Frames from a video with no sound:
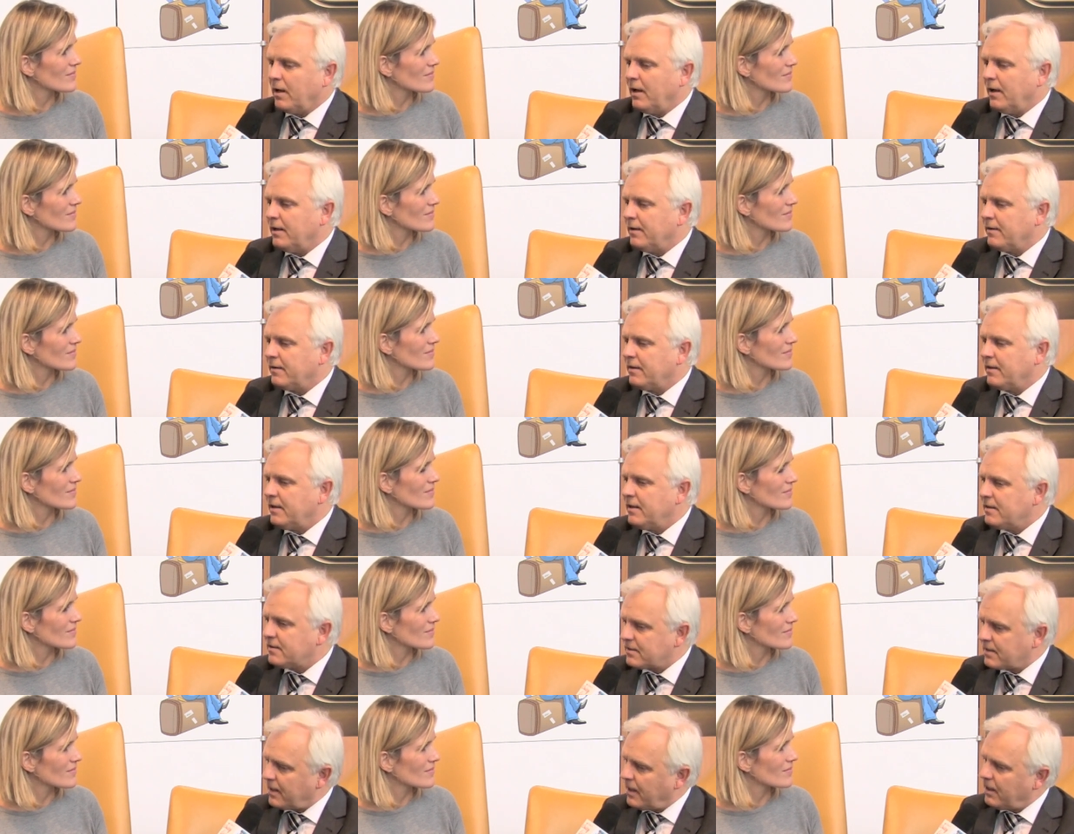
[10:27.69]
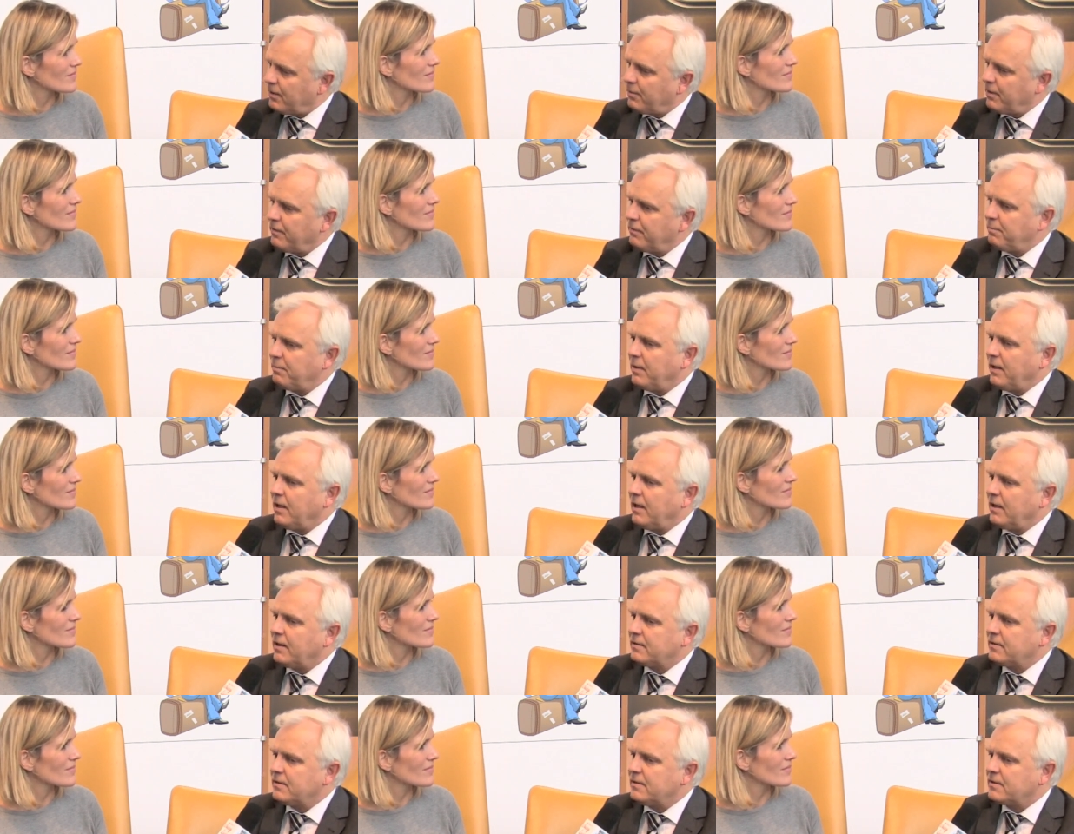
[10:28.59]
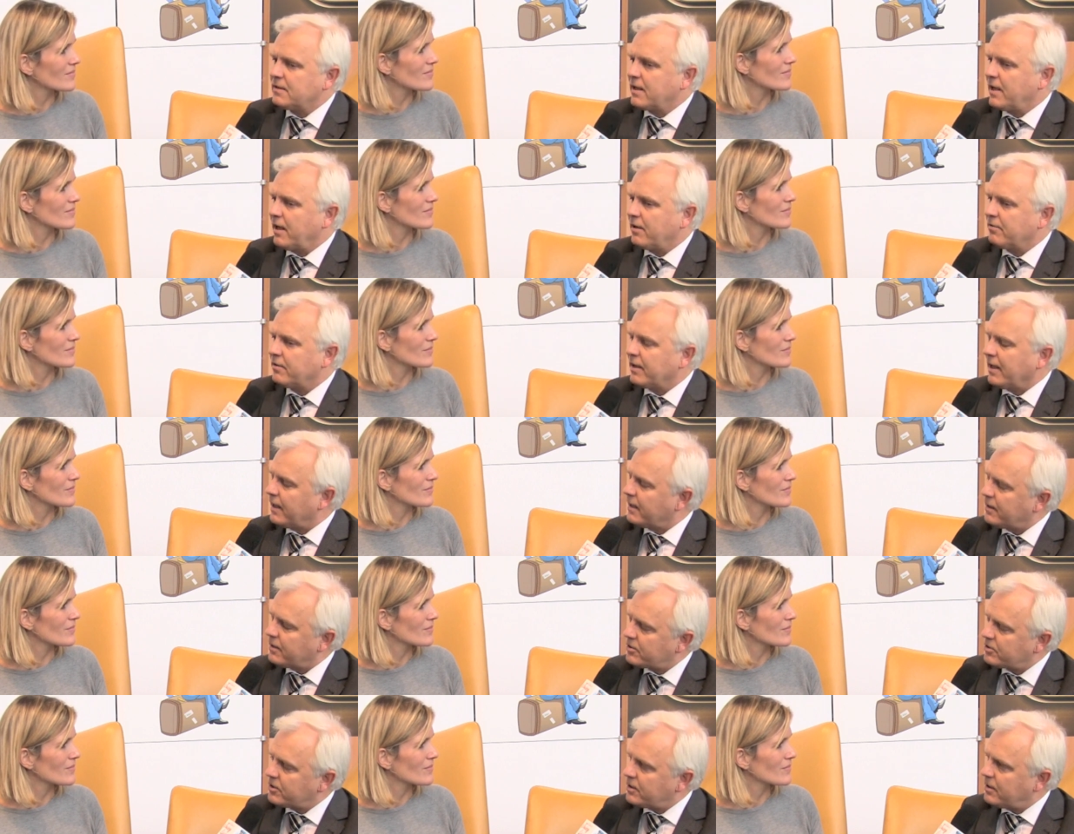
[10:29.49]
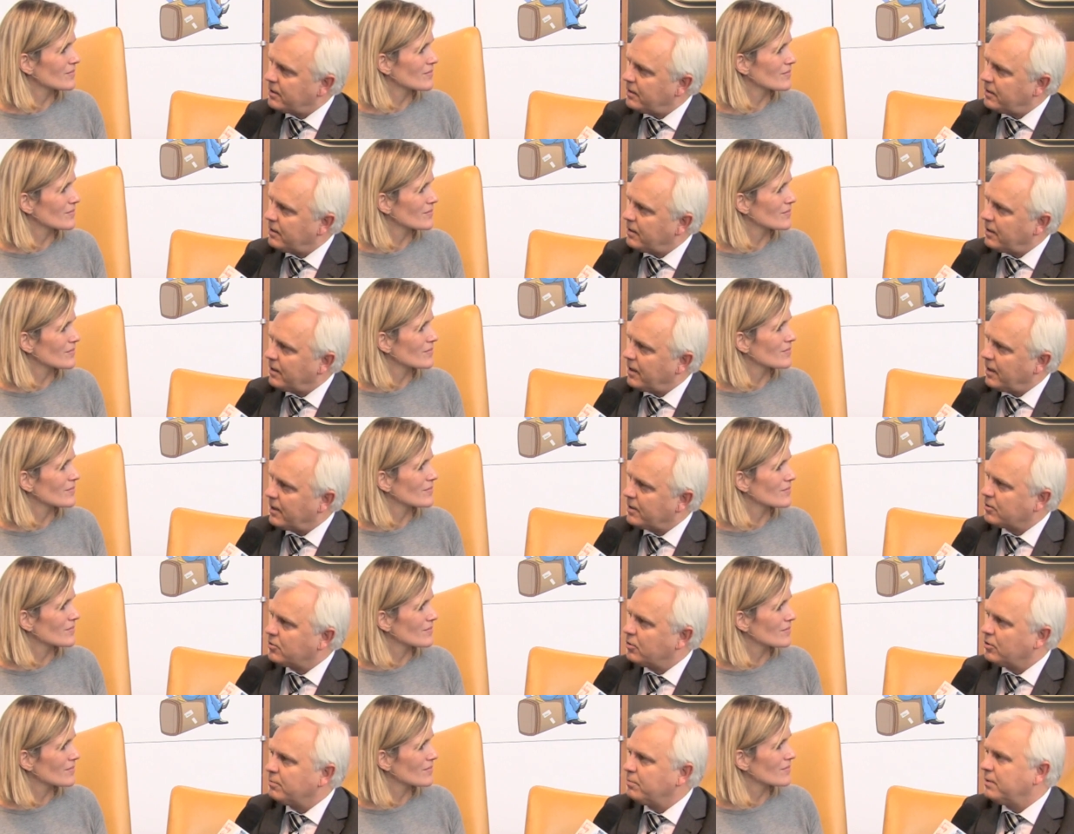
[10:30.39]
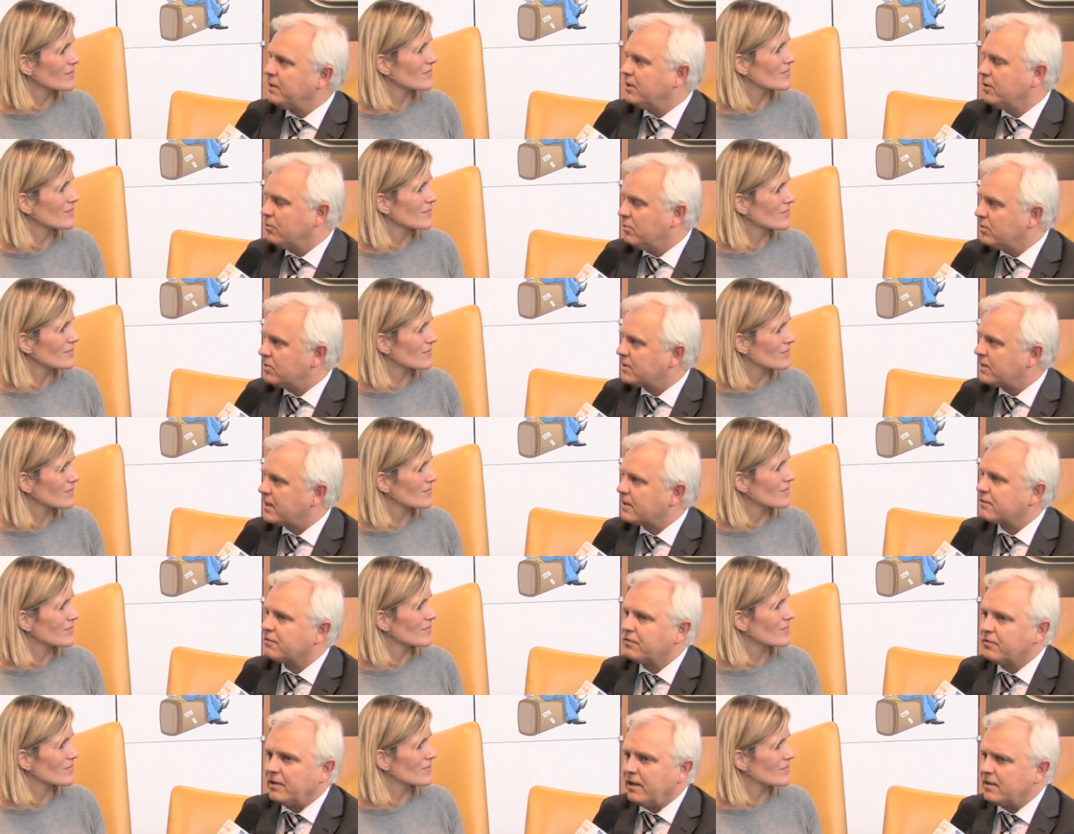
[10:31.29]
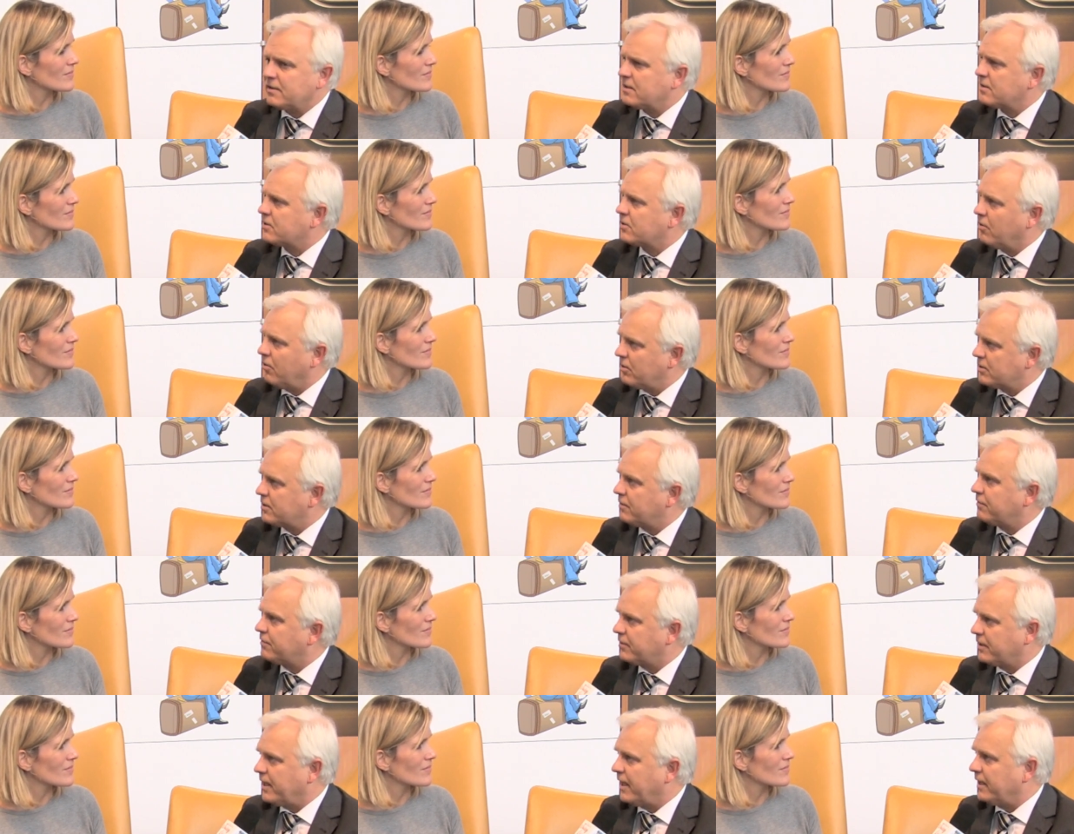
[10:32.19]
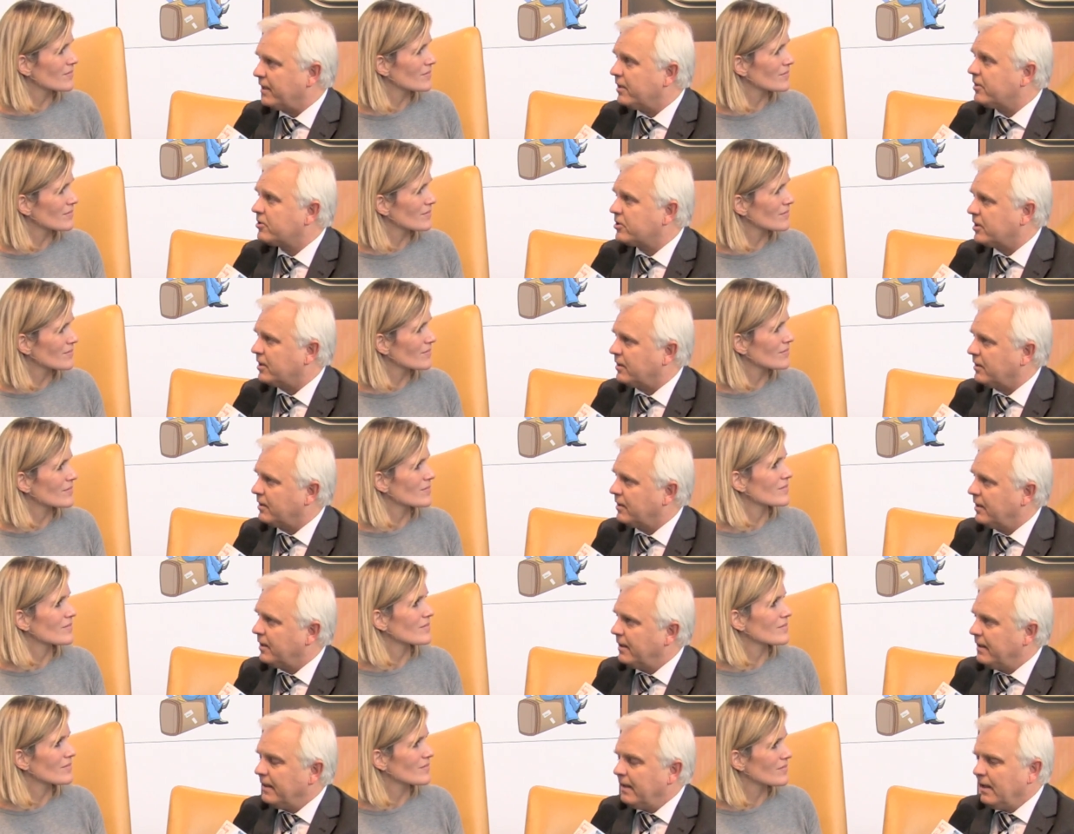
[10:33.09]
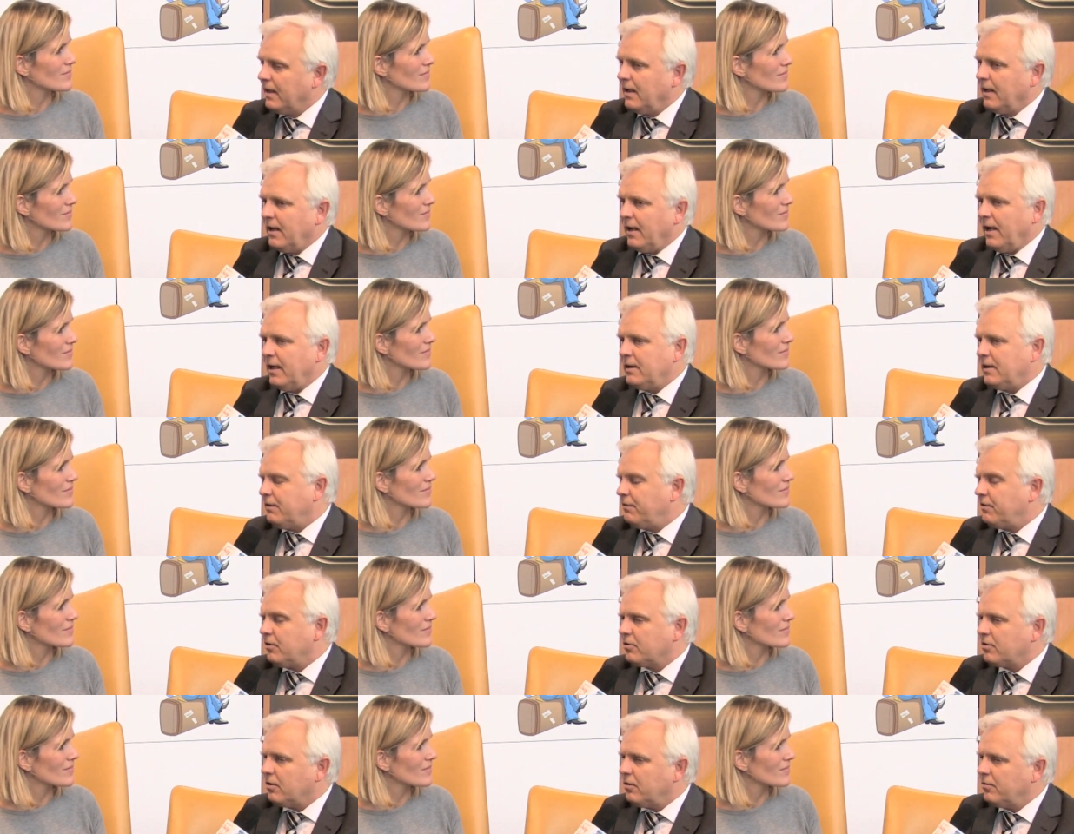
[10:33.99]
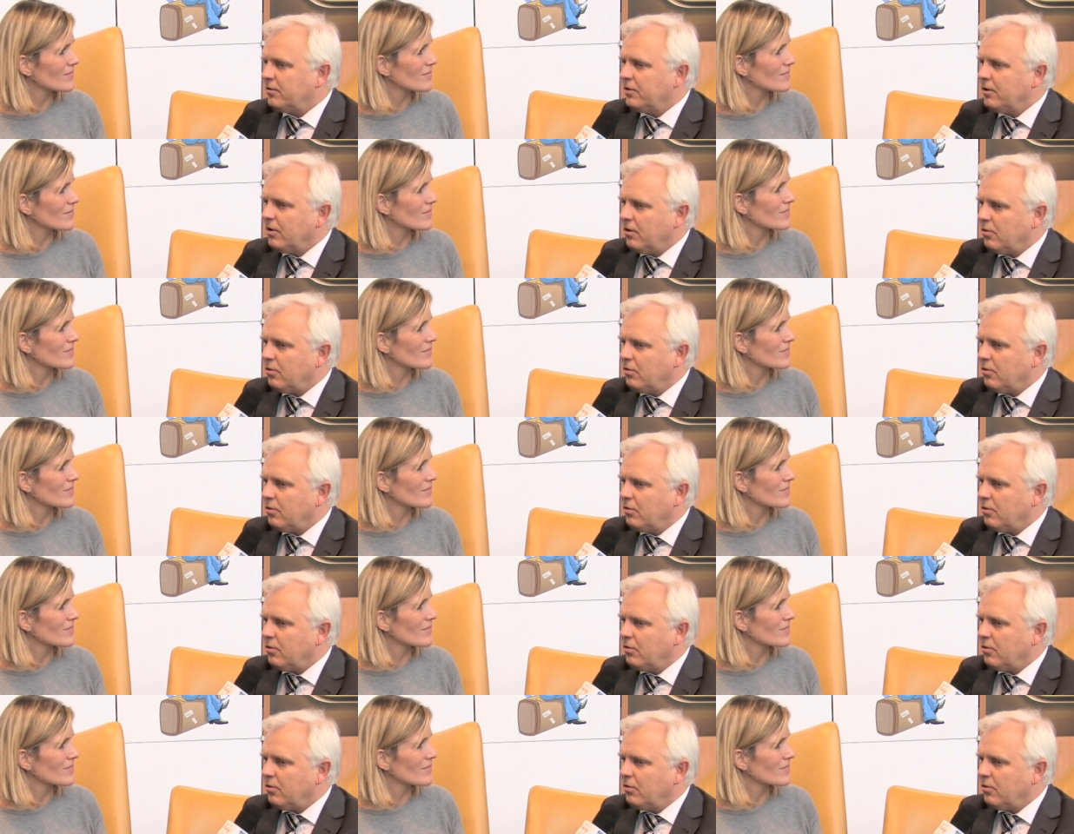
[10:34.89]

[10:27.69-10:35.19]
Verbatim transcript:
Speaker 1: and this scalar wave part is carrying energy and could be used as, as a source of free energy. And if you don't